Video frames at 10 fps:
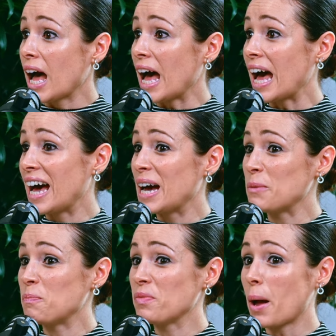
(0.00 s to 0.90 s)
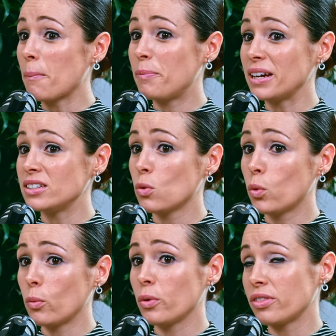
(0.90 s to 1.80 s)
But
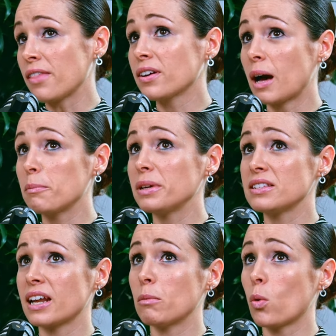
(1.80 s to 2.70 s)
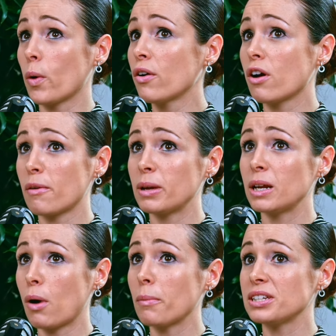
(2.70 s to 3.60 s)
with other companies that I'm aware of, I mean,
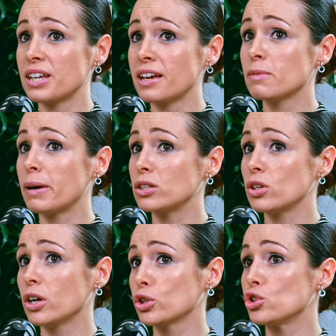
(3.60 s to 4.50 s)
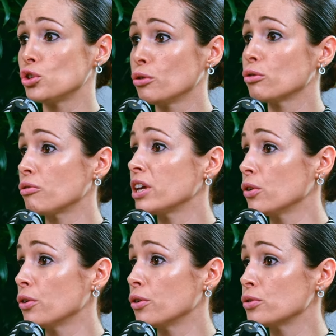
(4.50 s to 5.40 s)
it probably takes about a good 2-3
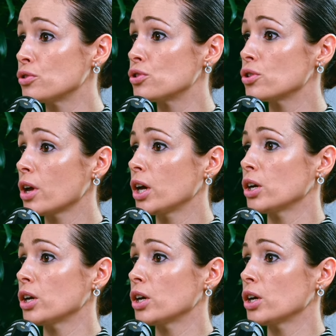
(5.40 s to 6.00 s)
years